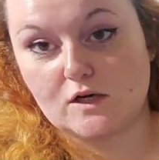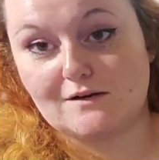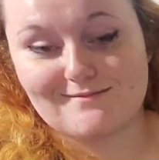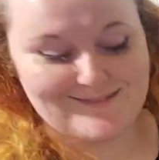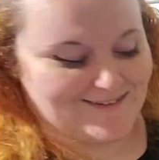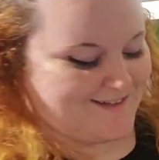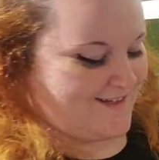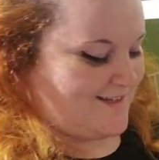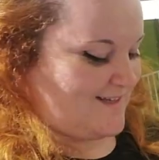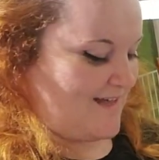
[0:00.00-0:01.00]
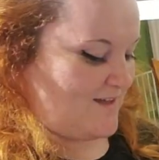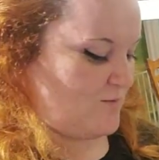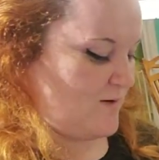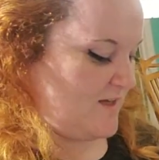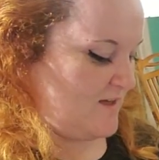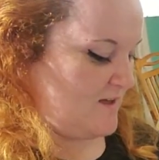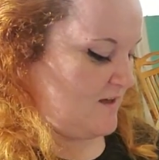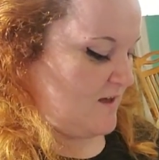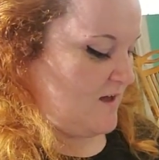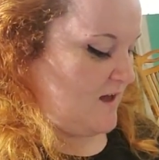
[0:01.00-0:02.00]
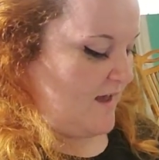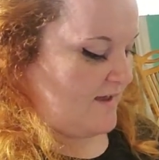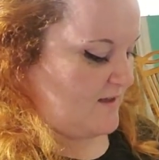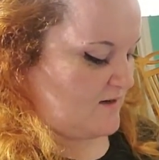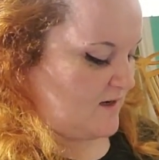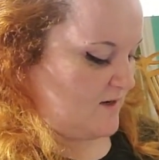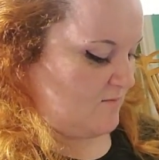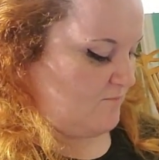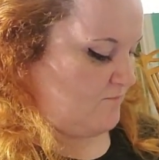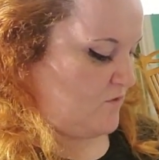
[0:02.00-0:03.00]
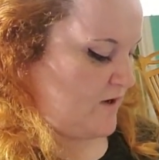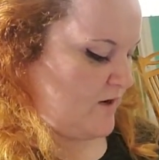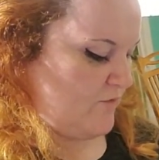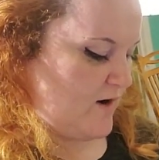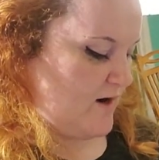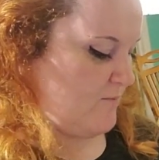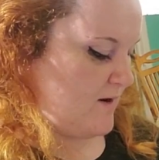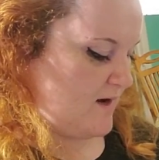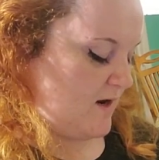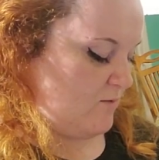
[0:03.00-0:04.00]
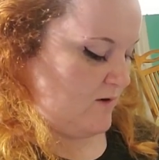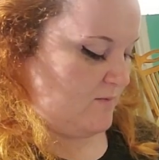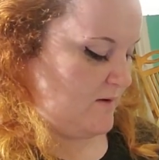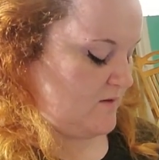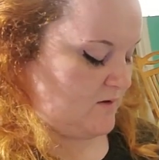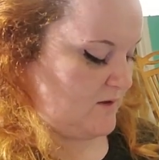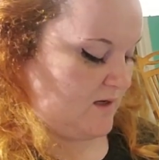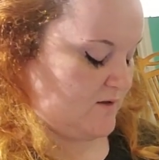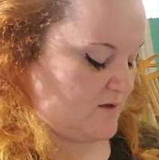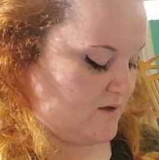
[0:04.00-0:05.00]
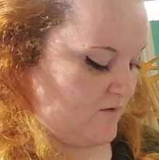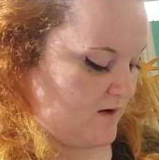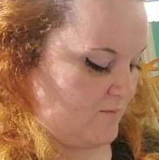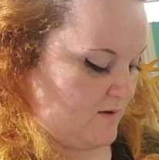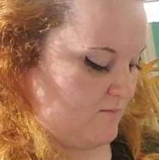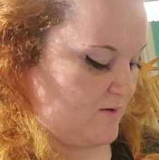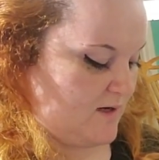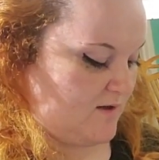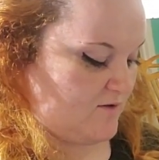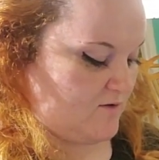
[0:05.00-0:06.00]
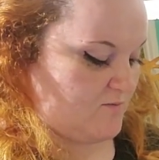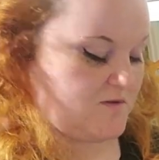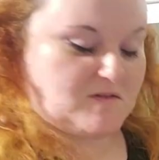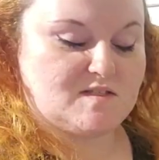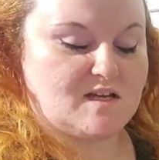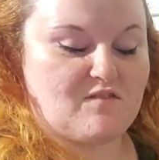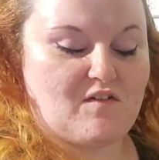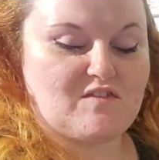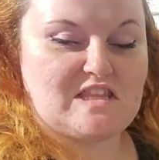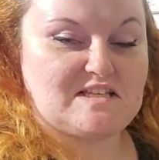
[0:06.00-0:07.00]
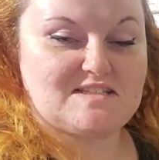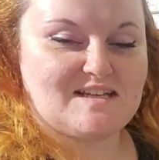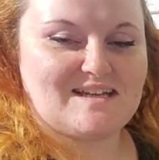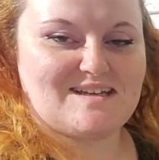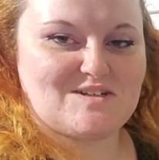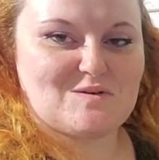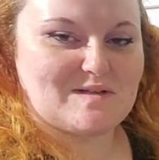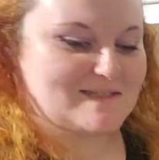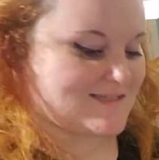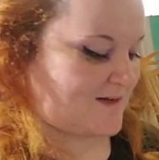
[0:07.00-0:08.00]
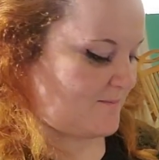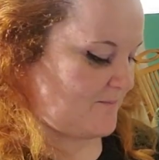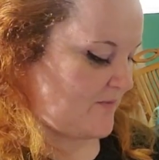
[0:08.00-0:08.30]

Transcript: or next week, I can uh, look at a frying pan. I don't want to spend $30 on a frying pan, but I also am so sick of everything sticking to it. So